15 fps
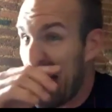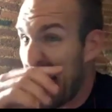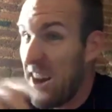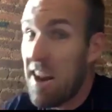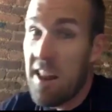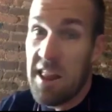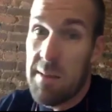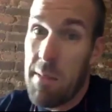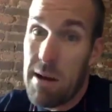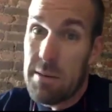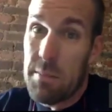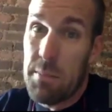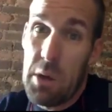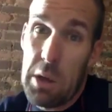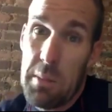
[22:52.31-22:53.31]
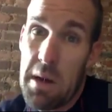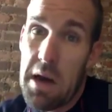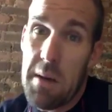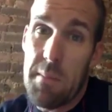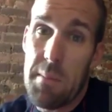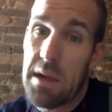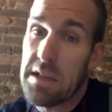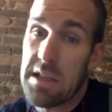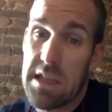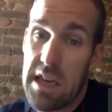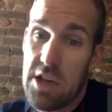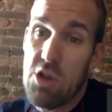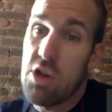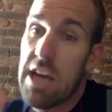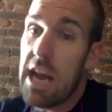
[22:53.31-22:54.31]
I got to cut it, and I'm going to have to pull them up
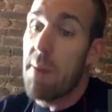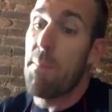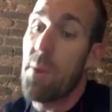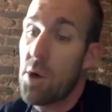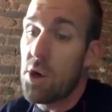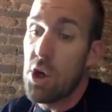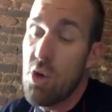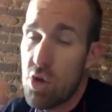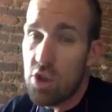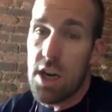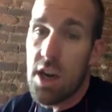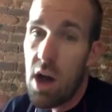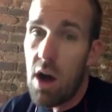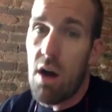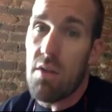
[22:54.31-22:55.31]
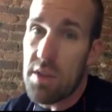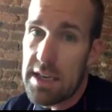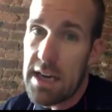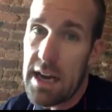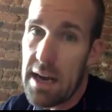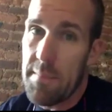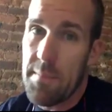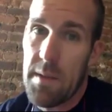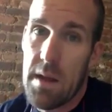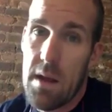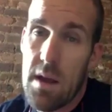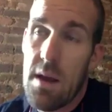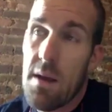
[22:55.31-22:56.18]
because you can't produce it all the time.